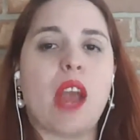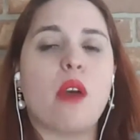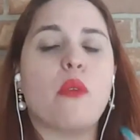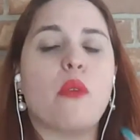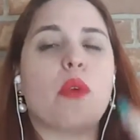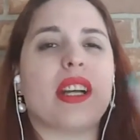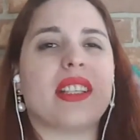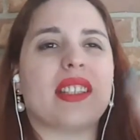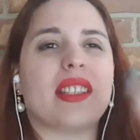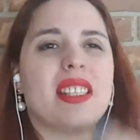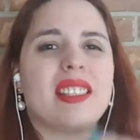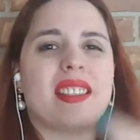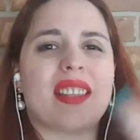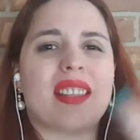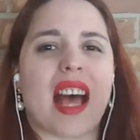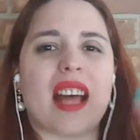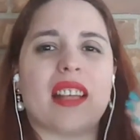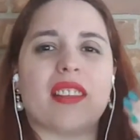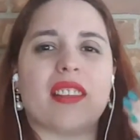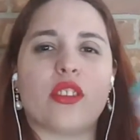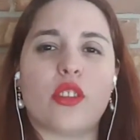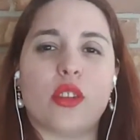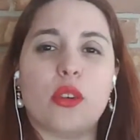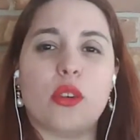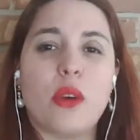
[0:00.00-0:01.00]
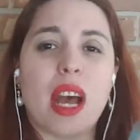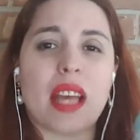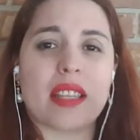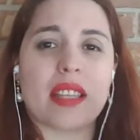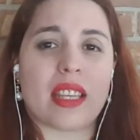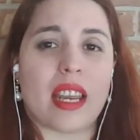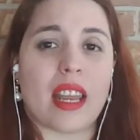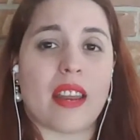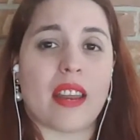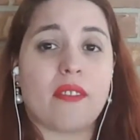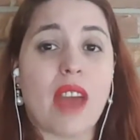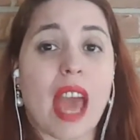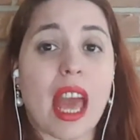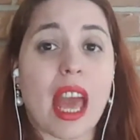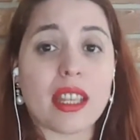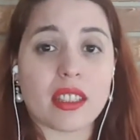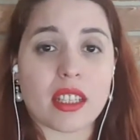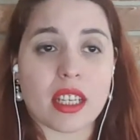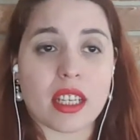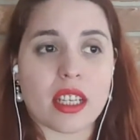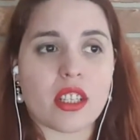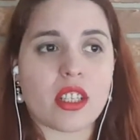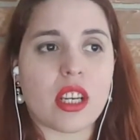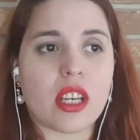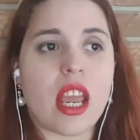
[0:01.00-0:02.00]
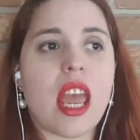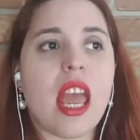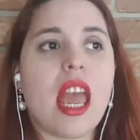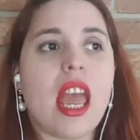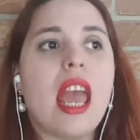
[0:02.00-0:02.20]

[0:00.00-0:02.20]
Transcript: And what does that do as an advantage?